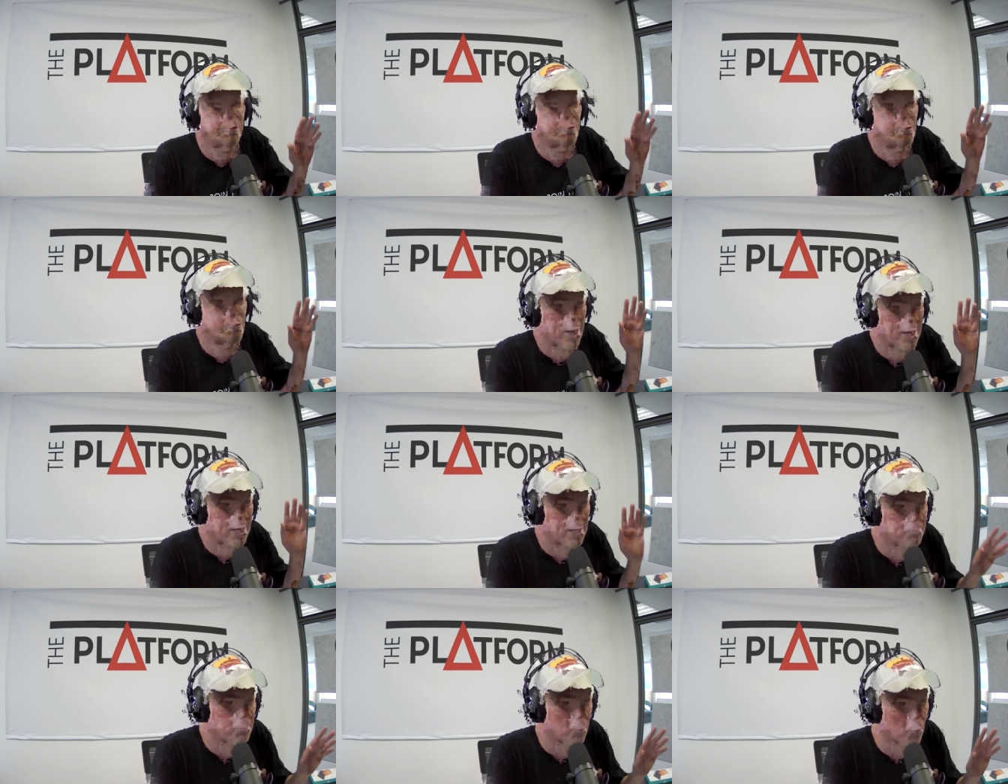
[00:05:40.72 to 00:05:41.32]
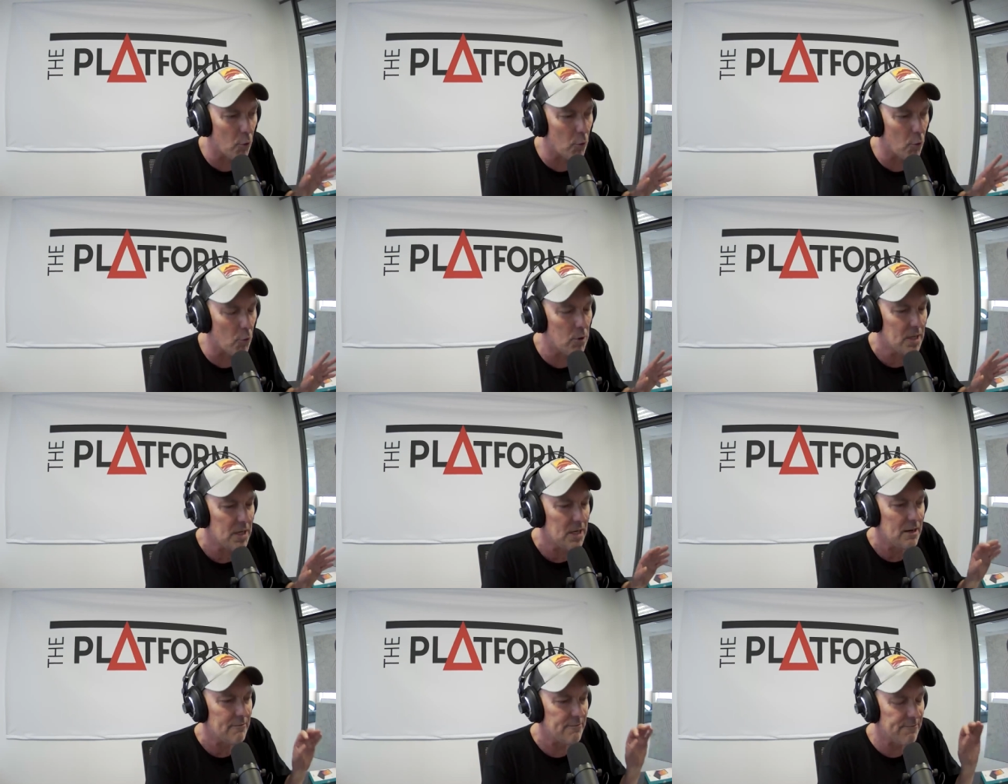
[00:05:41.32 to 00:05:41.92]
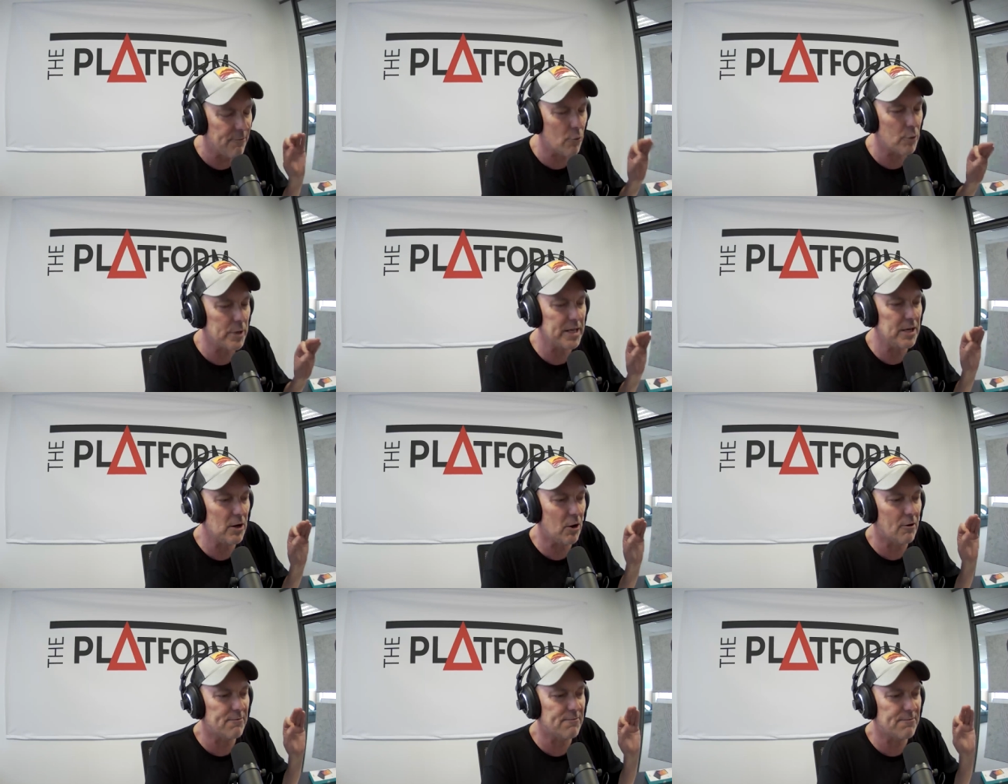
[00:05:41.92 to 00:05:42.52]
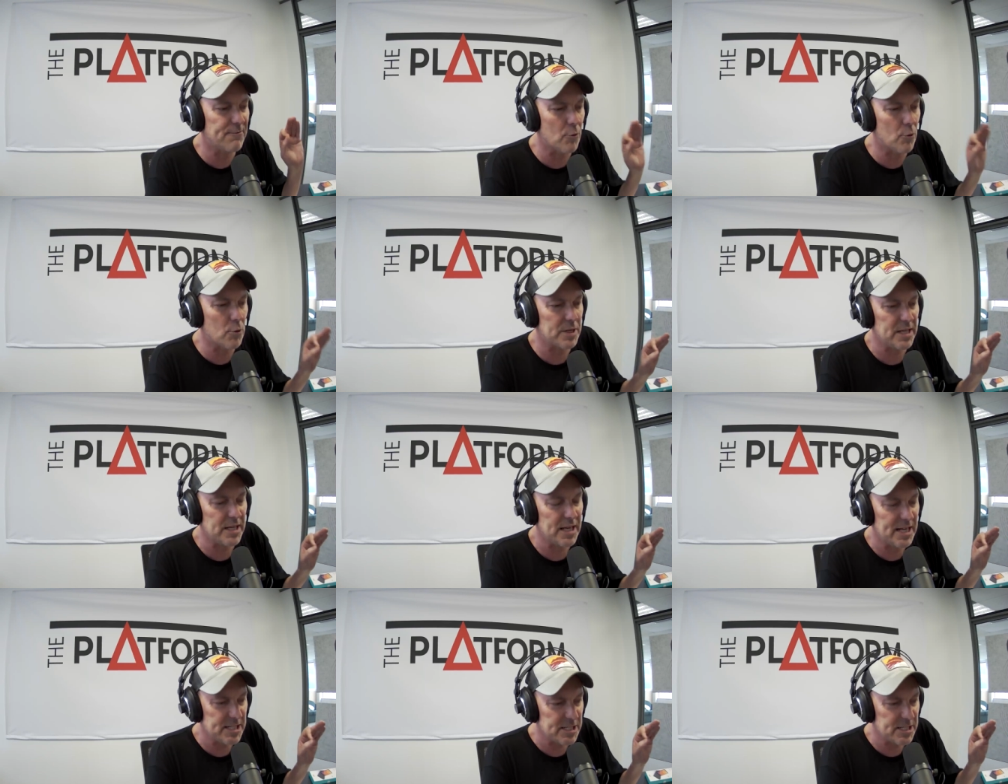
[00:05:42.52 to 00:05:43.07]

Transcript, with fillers: A runnable 40 off 40.